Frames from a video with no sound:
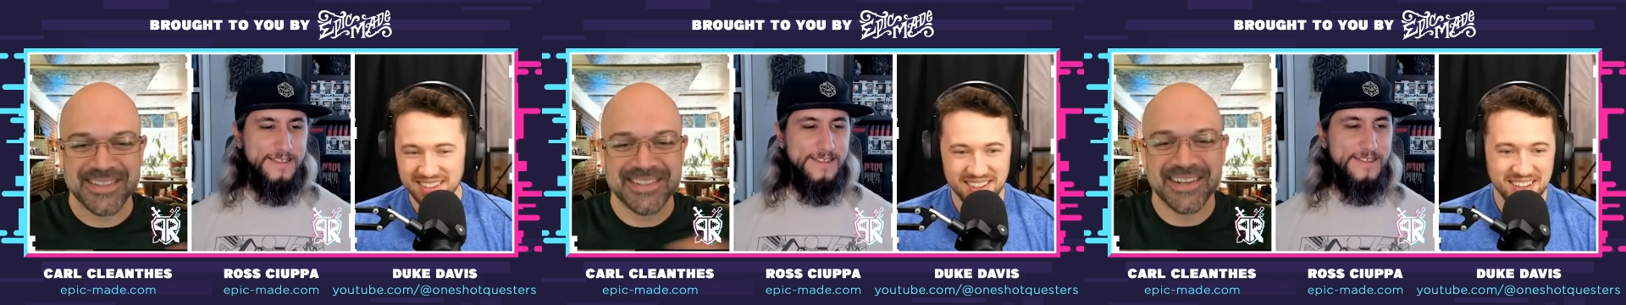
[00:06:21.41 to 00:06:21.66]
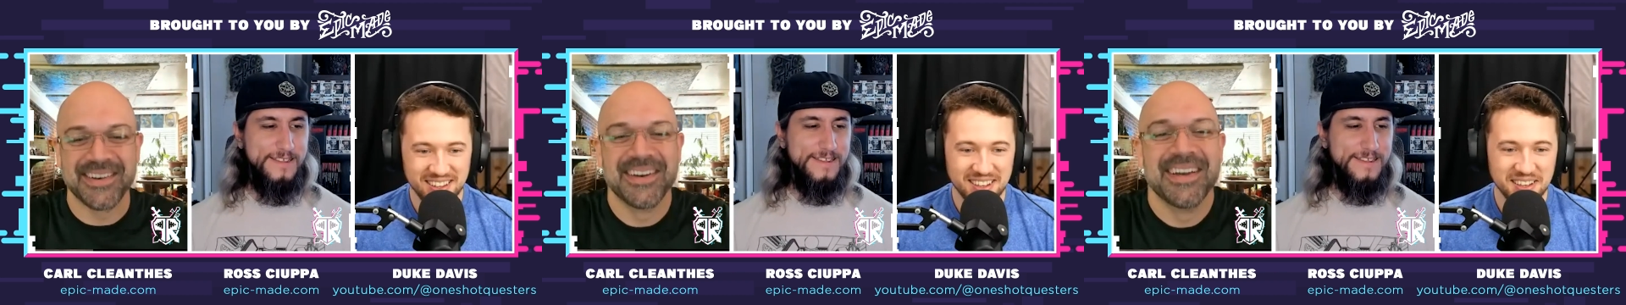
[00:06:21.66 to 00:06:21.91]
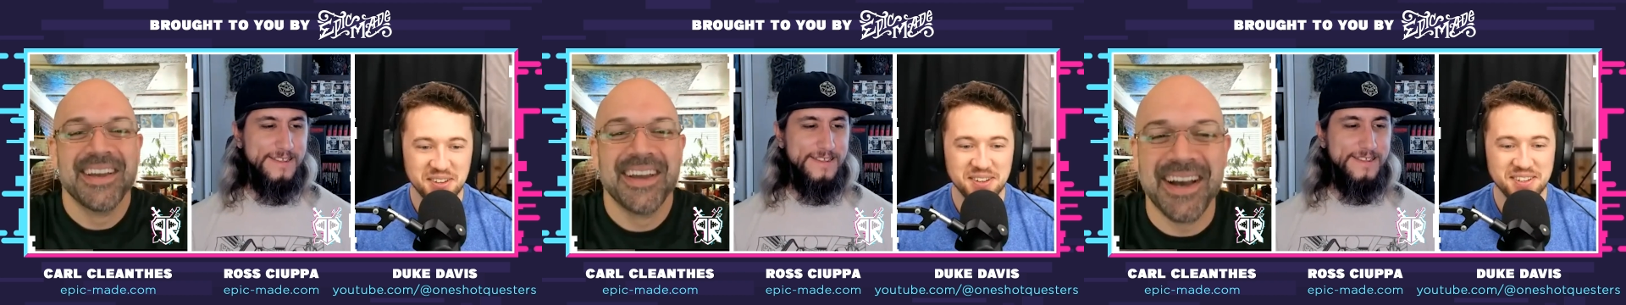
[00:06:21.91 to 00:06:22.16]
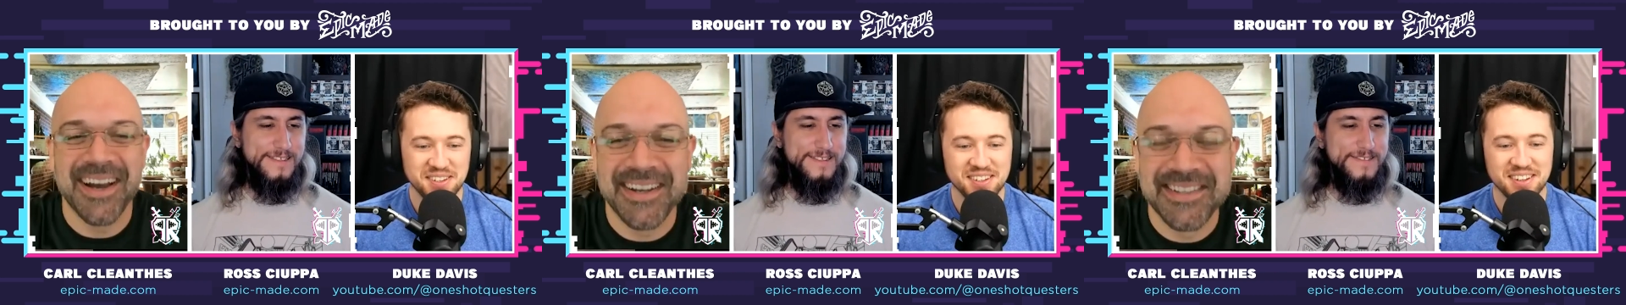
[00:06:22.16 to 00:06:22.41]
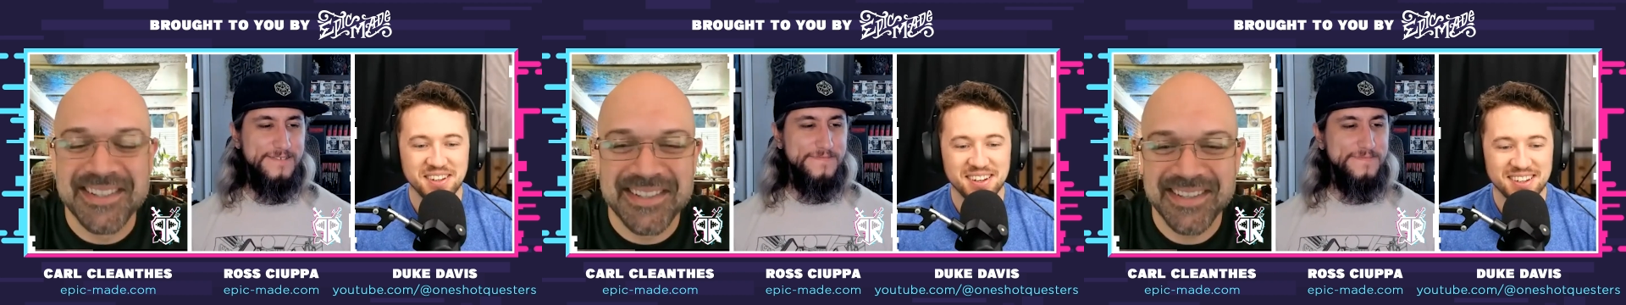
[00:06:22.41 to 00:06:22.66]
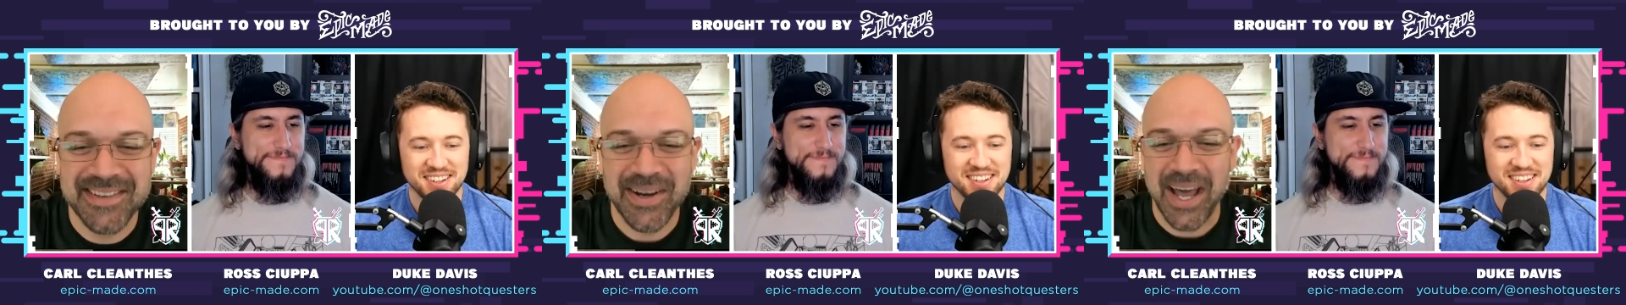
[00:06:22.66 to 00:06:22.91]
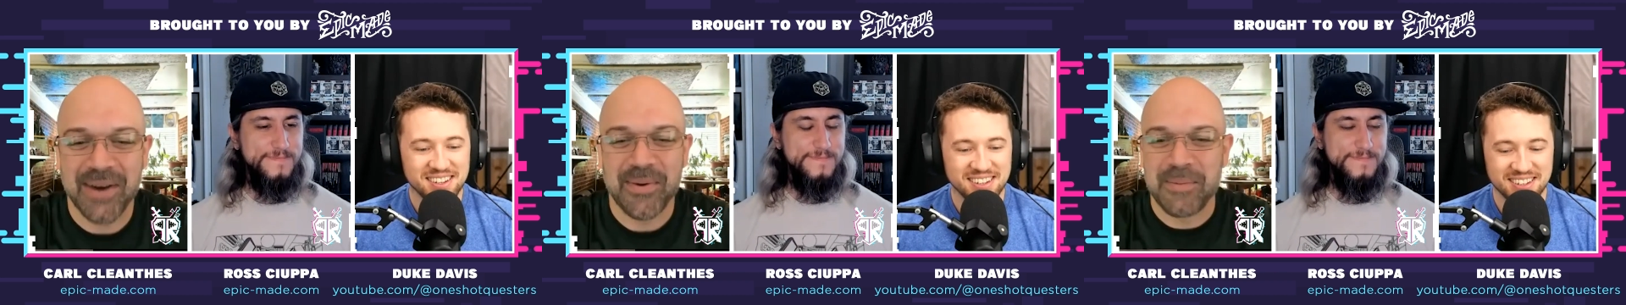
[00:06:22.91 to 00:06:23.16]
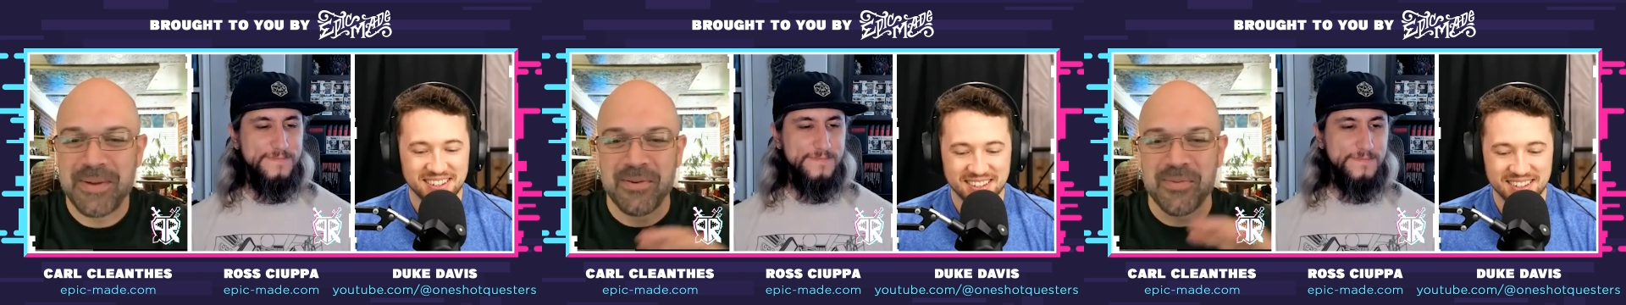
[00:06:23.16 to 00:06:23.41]
Speaker 1: So uh, just I don't
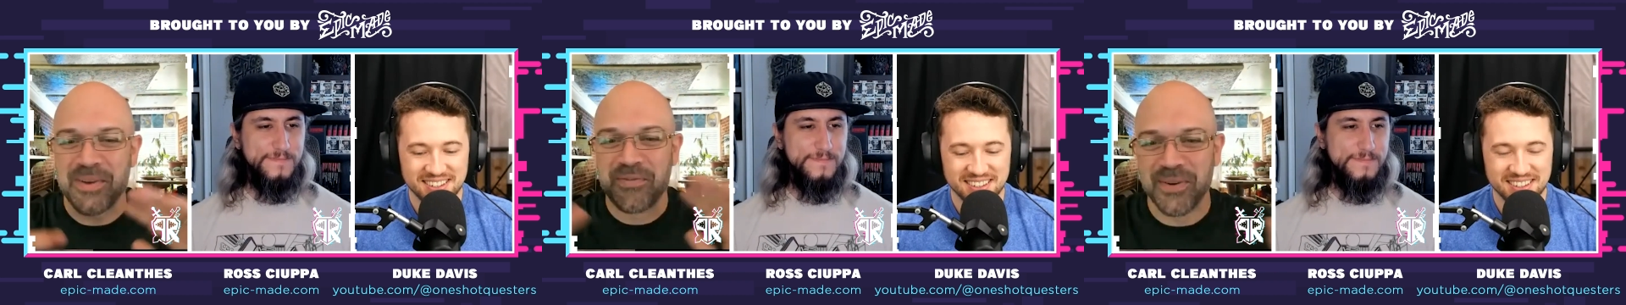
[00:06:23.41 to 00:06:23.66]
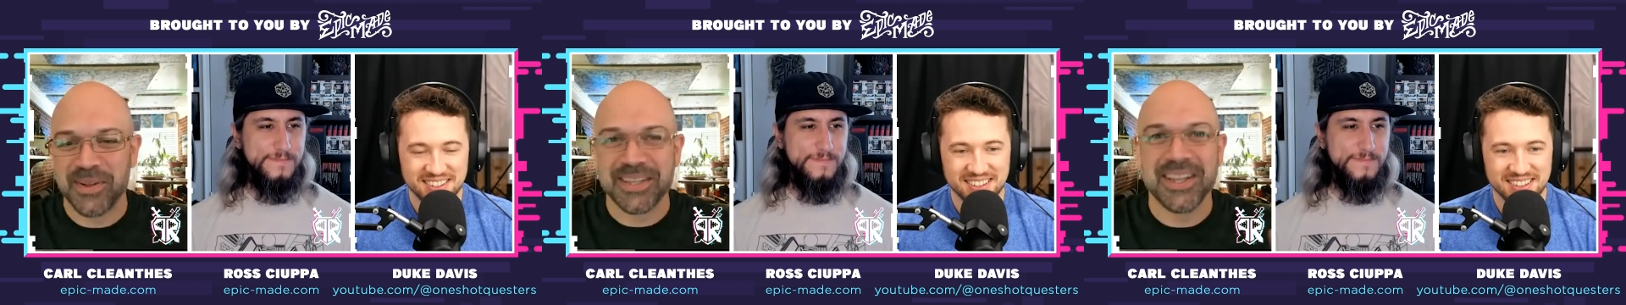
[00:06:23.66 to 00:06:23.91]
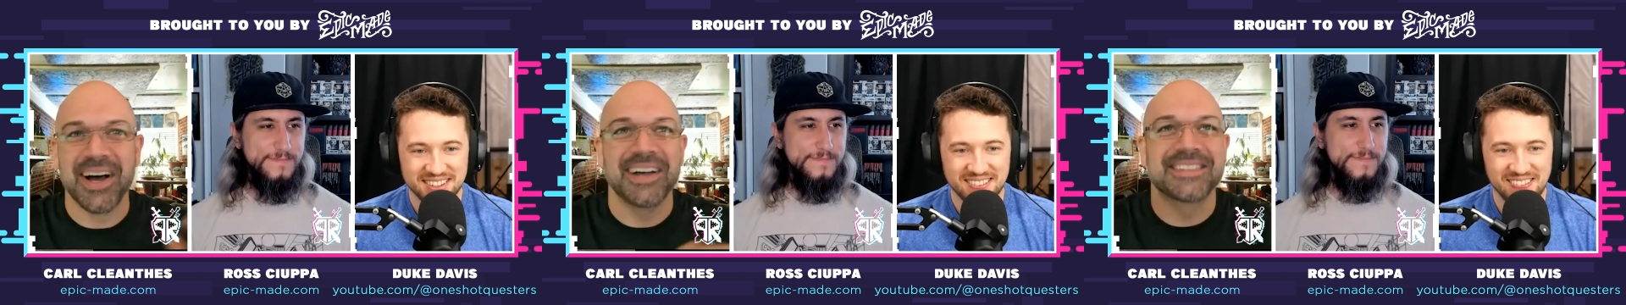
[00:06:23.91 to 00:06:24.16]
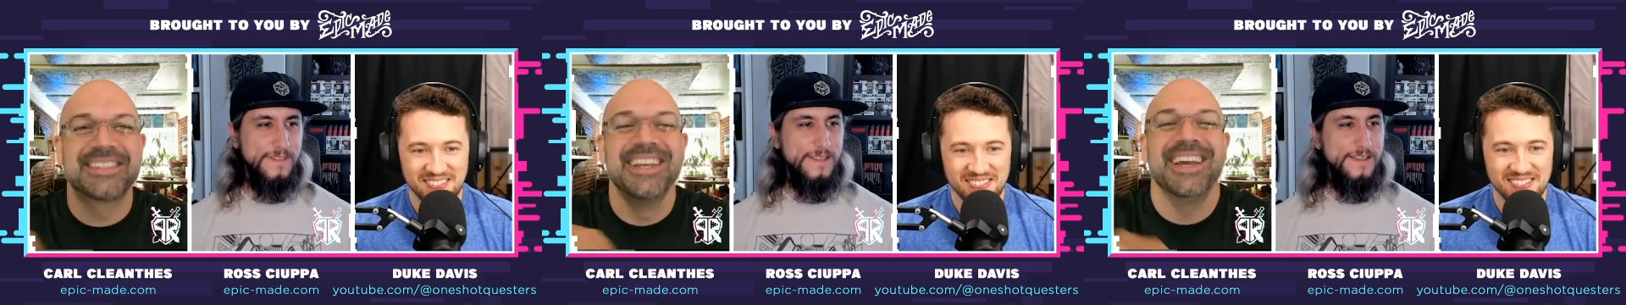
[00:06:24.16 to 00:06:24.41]
want people to be fully lost.